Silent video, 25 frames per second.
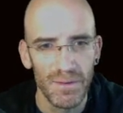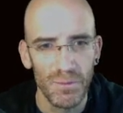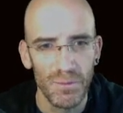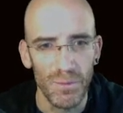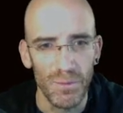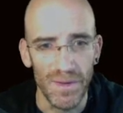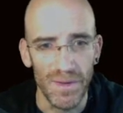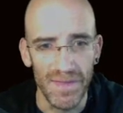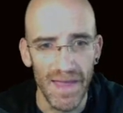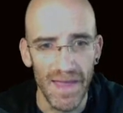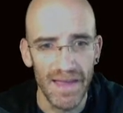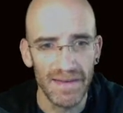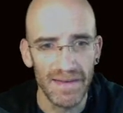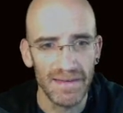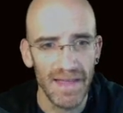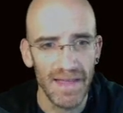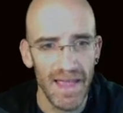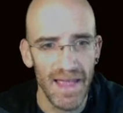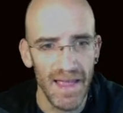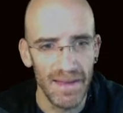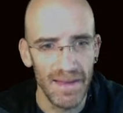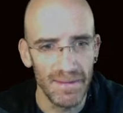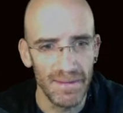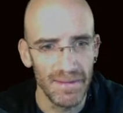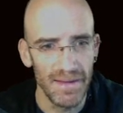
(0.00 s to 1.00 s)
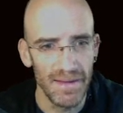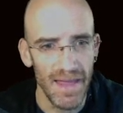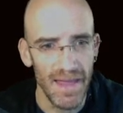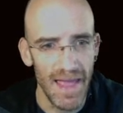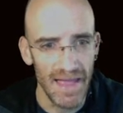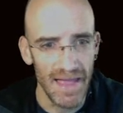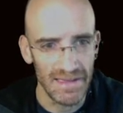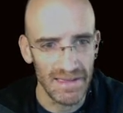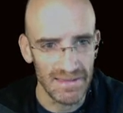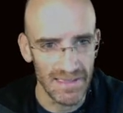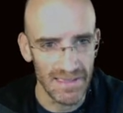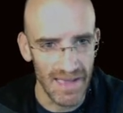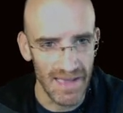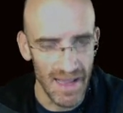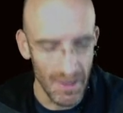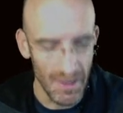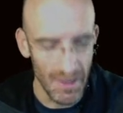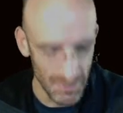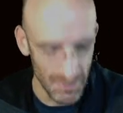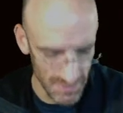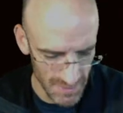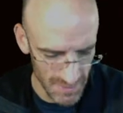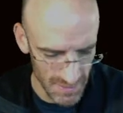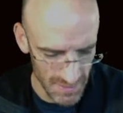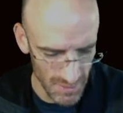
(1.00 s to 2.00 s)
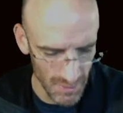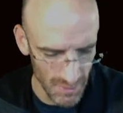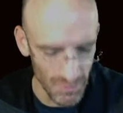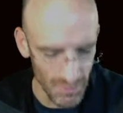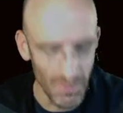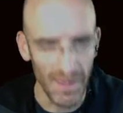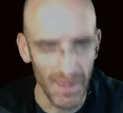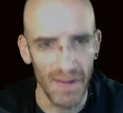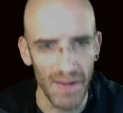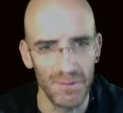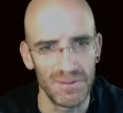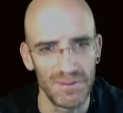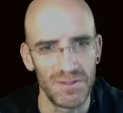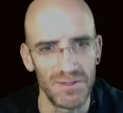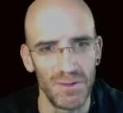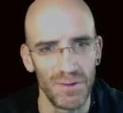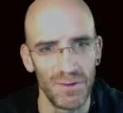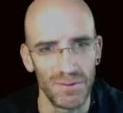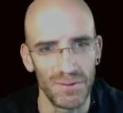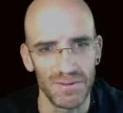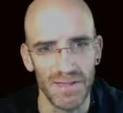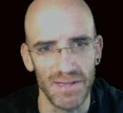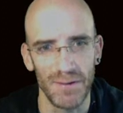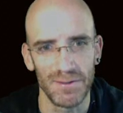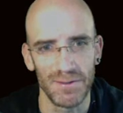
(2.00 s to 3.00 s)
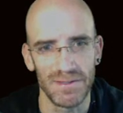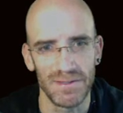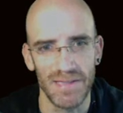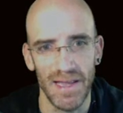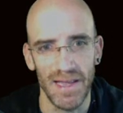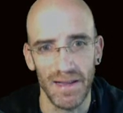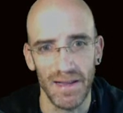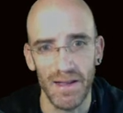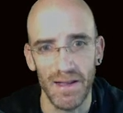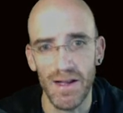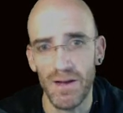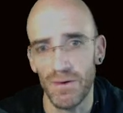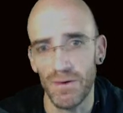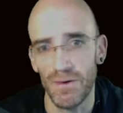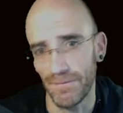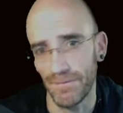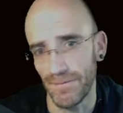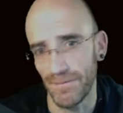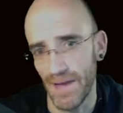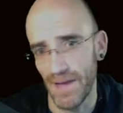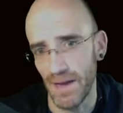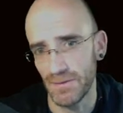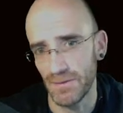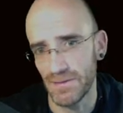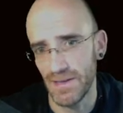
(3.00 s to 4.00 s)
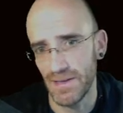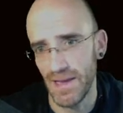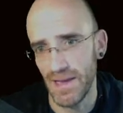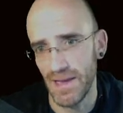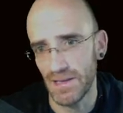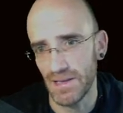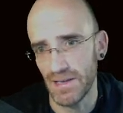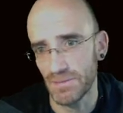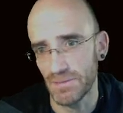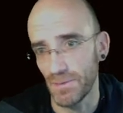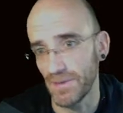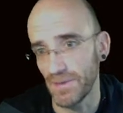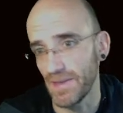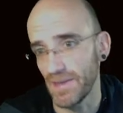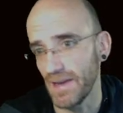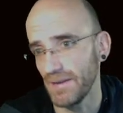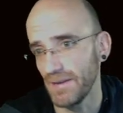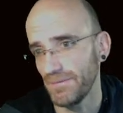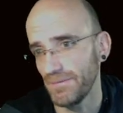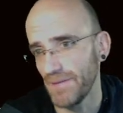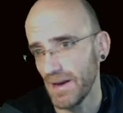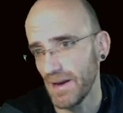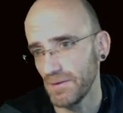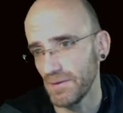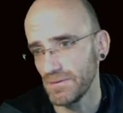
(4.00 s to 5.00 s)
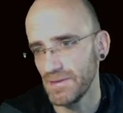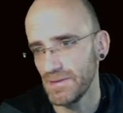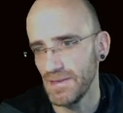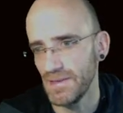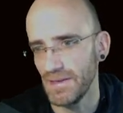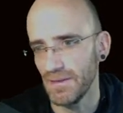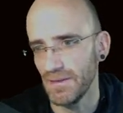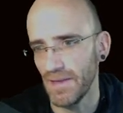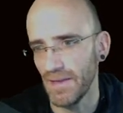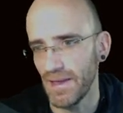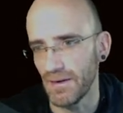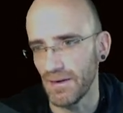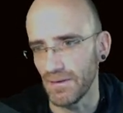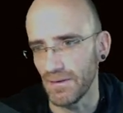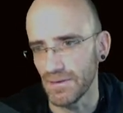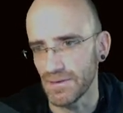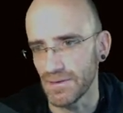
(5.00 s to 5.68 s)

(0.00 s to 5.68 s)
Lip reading: we then can exit out. So what I was doing was I was saying, oh, it found th, but then it found t later.